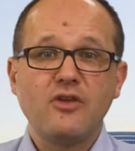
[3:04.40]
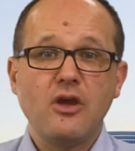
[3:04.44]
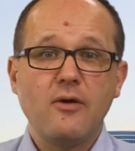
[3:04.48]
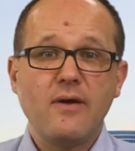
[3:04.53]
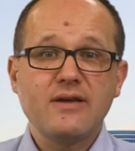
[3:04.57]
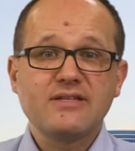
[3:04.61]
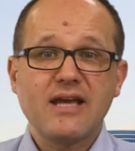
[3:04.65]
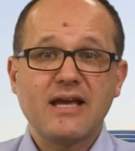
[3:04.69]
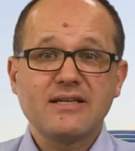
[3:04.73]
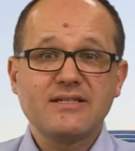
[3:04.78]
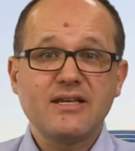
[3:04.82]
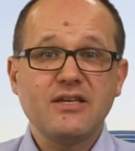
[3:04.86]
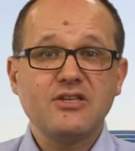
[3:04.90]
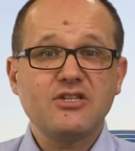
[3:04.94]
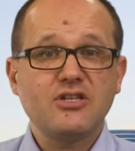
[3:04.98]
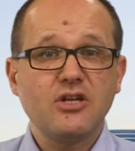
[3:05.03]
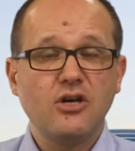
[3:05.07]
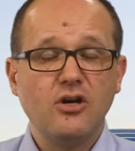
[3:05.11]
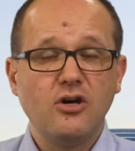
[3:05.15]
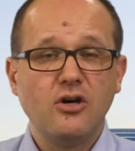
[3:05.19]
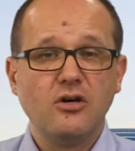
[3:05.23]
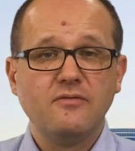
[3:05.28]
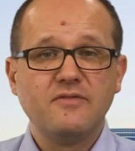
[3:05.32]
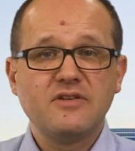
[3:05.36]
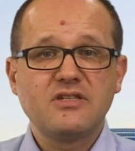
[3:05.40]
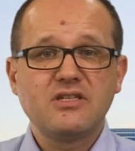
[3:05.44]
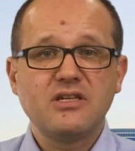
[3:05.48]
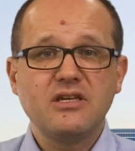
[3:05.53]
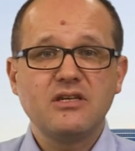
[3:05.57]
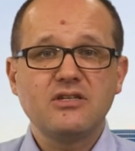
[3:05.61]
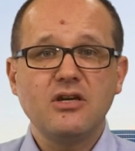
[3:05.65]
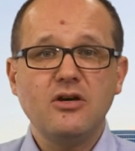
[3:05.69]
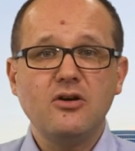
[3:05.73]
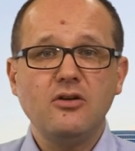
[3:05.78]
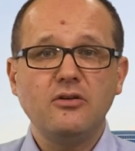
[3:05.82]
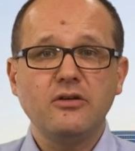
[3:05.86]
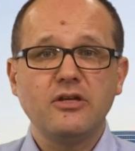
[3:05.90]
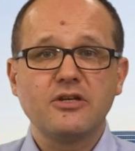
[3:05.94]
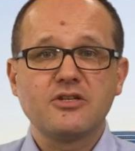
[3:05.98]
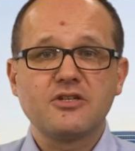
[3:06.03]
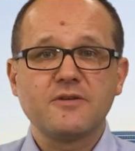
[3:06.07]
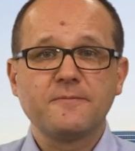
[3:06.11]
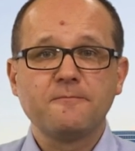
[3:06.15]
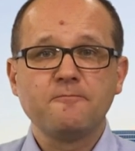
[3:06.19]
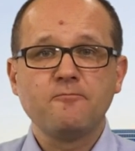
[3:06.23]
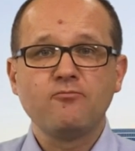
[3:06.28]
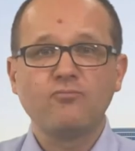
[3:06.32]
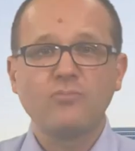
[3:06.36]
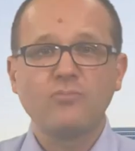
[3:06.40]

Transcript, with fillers: US assets to overseas holders.